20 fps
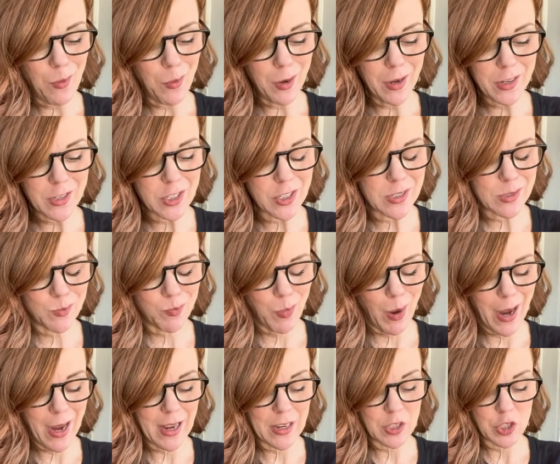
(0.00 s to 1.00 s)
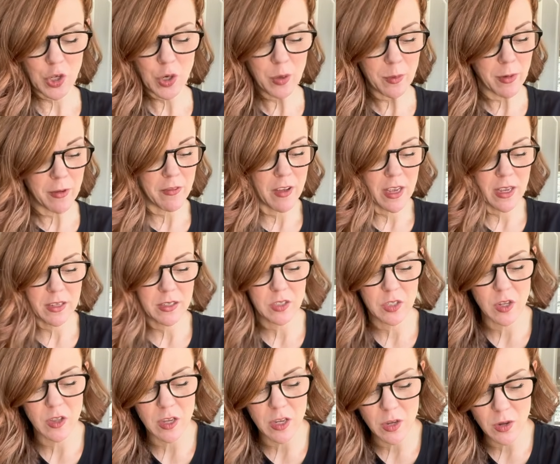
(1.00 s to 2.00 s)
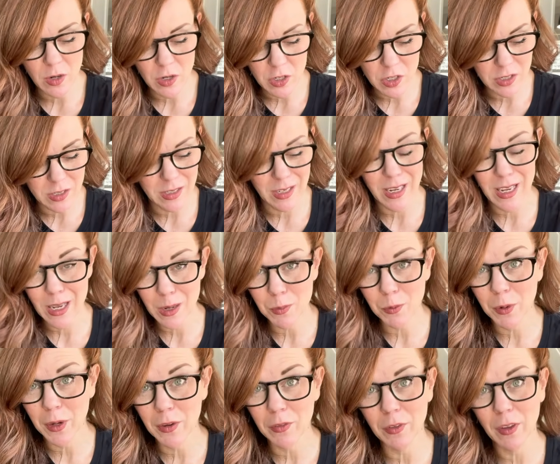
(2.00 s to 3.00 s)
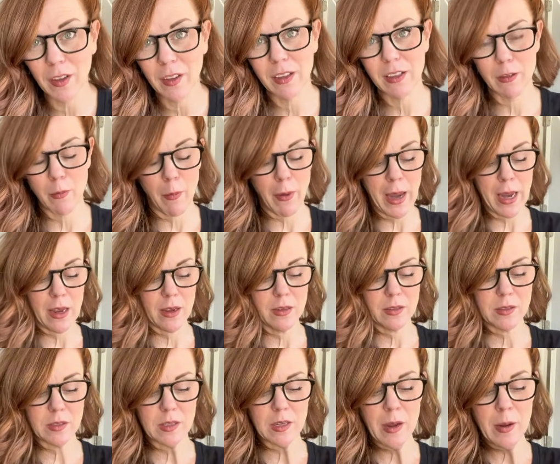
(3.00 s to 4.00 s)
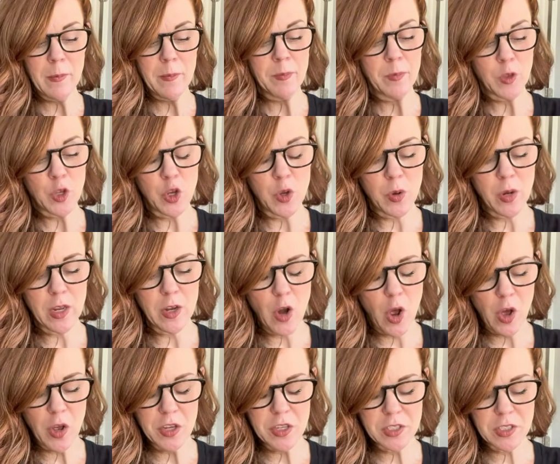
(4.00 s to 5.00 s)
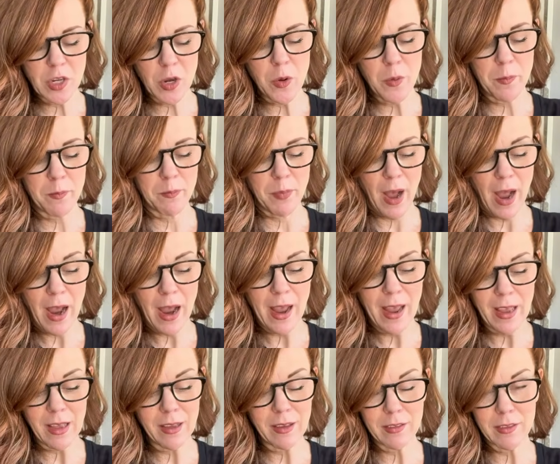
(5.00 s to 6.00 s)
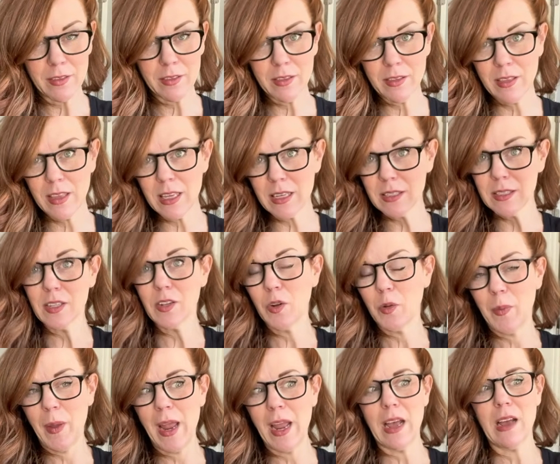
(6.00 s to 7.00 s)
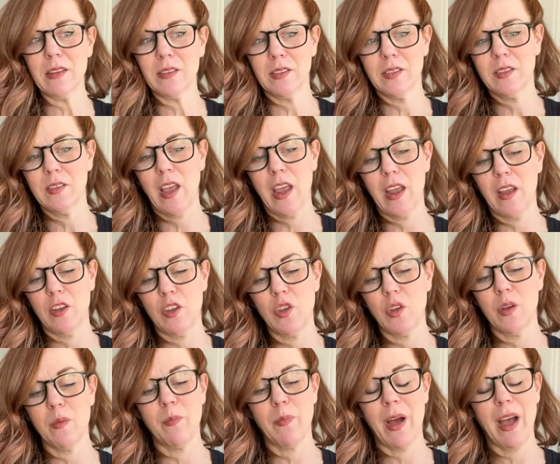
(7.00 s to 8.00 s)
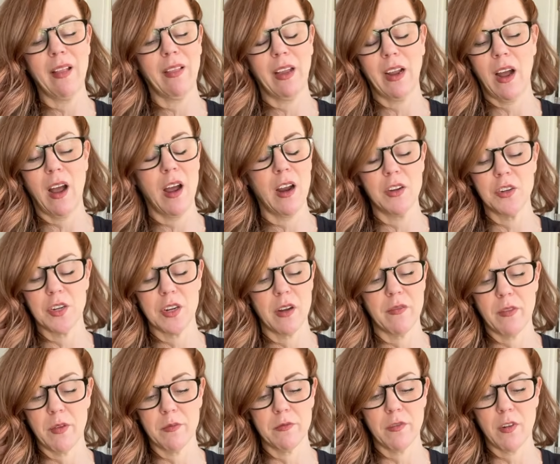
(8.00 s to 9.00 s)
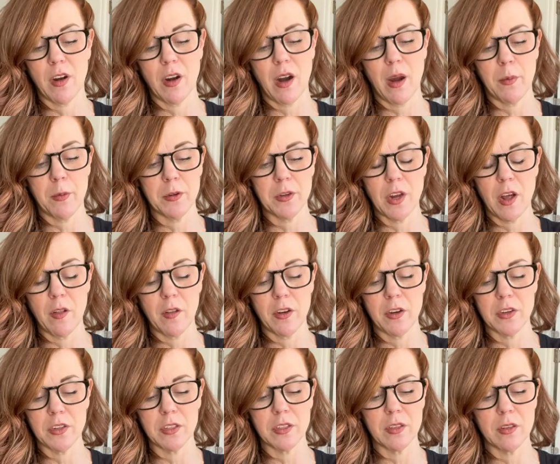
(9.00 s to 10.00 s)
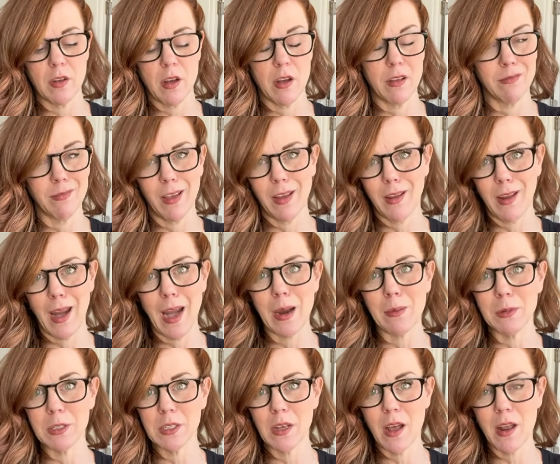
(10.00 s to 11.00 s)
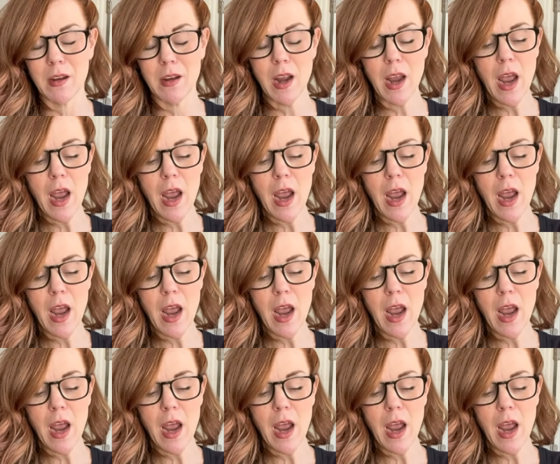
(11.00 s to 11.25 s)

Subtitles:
want to just buy a tube of it so that you can just keep refilling pans. You can also buy these little pans. Like you can buy like 100 of them for a couple dollars on like Amazon.